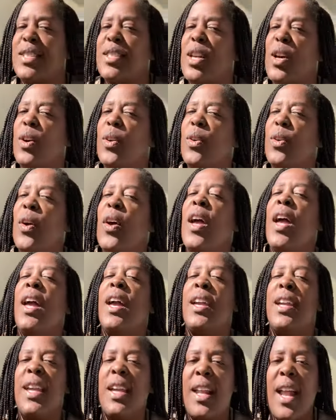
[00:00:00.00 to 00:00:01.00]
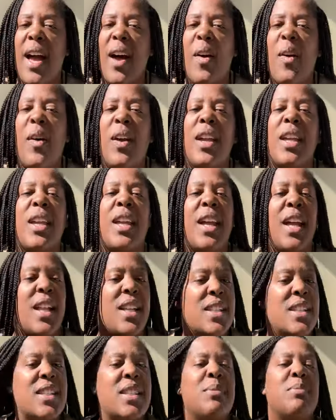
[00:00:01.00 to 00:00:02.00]
So get out and get
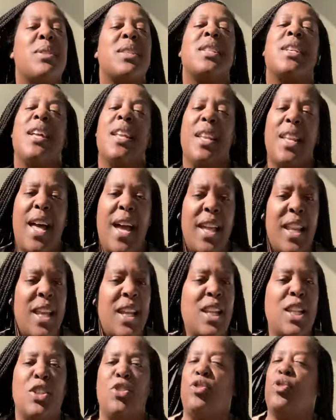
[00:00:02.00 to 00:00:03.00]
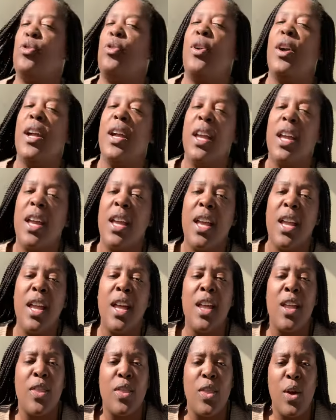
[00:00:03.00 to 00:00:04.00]
some sunlight and enjoy
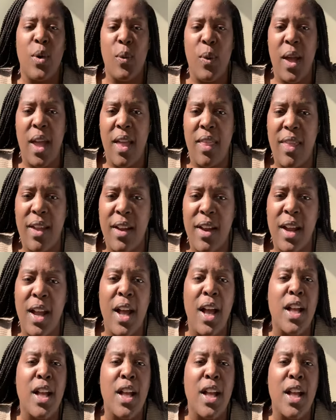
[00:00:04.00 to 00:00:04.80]
the weather.